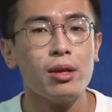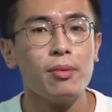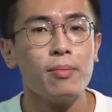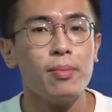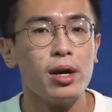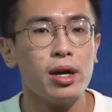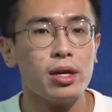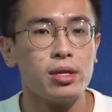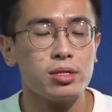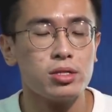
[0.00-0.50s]

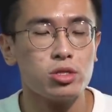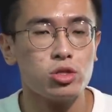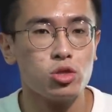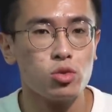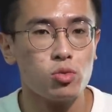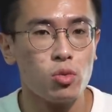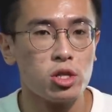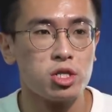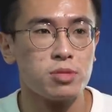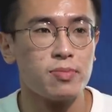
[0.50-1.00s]
But
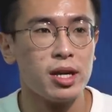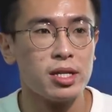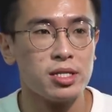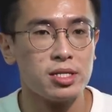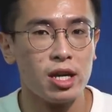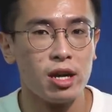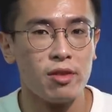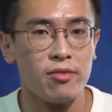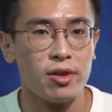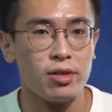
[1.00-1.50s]
towards
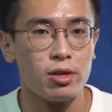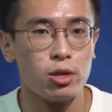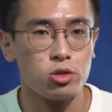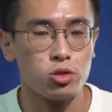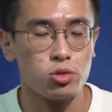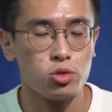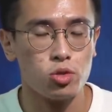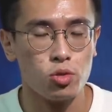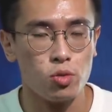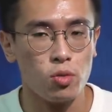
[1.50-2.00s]
myself and
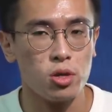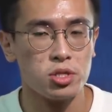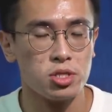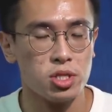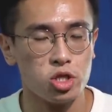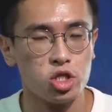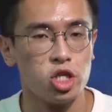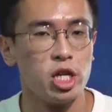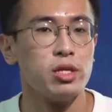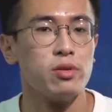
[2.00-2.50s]
also towards
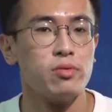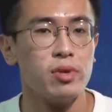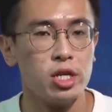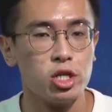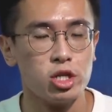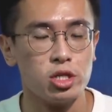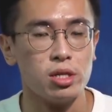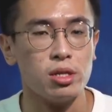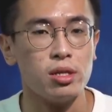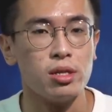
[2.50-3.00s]
the
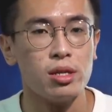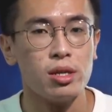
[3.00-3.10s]
generation